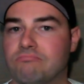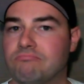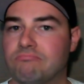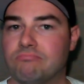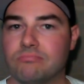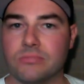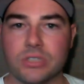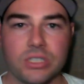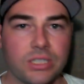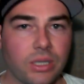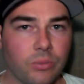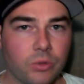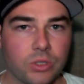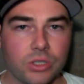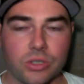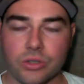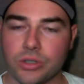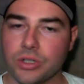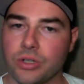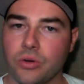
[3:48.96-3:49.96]
somewhat
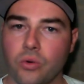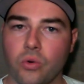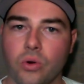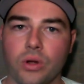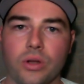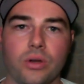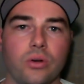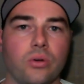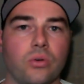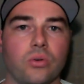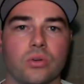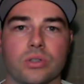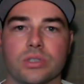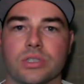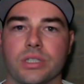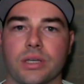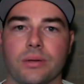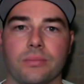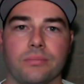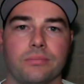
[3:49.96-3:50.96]
dirty oil or
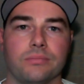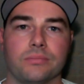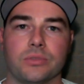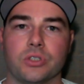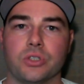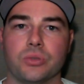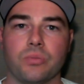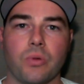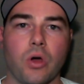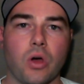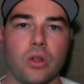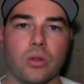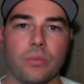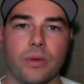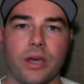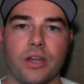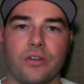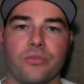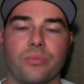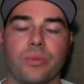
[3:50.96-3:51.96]
some small
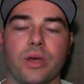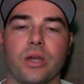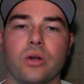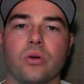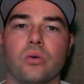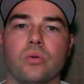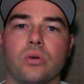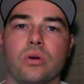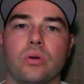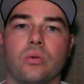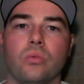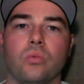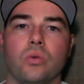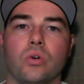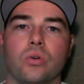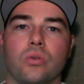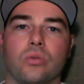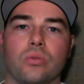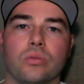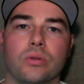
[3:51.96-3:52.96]
amount of metal
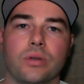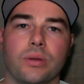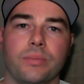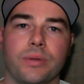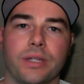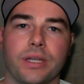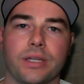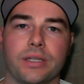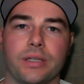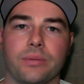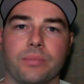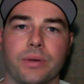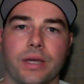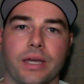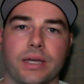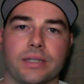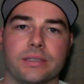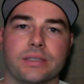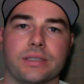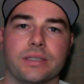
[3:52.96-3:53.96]
will immediately
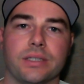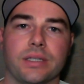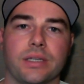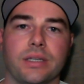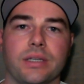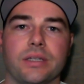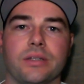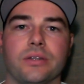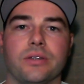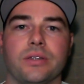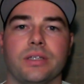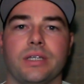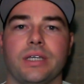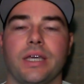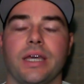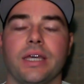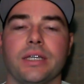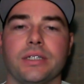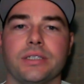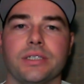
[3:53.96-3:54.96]
pass into the
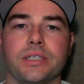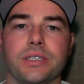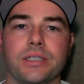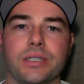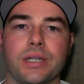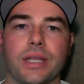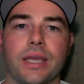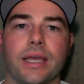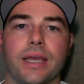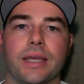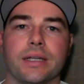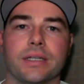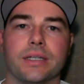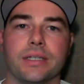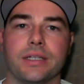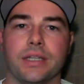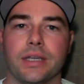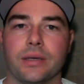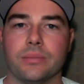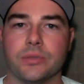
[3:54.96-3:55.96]
engine and can
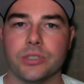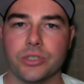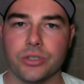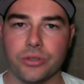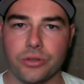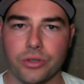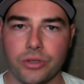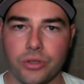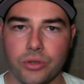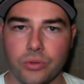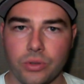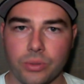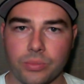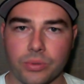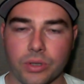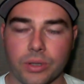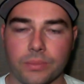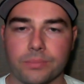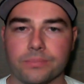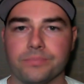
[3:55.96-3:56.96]
damage your Huey
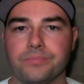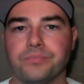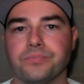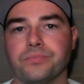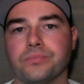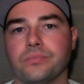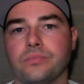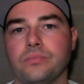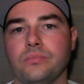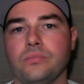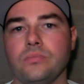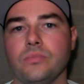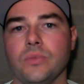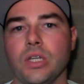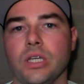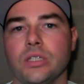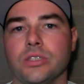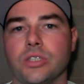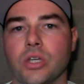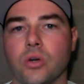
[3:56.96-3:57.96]
pump.
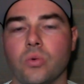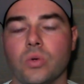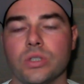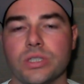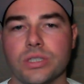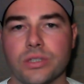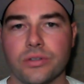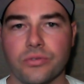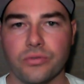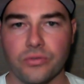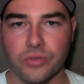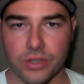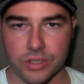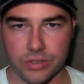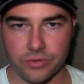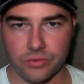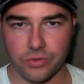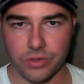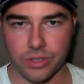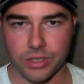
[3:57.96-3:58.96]
So what's the fix
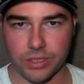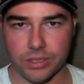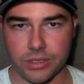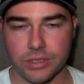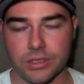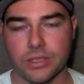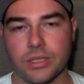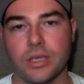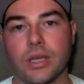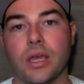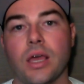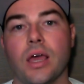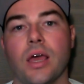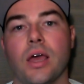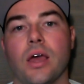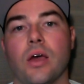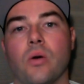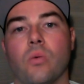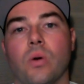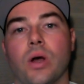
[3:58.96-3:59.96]
for this?
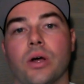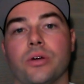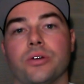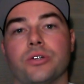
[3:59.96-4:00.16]
Well, you're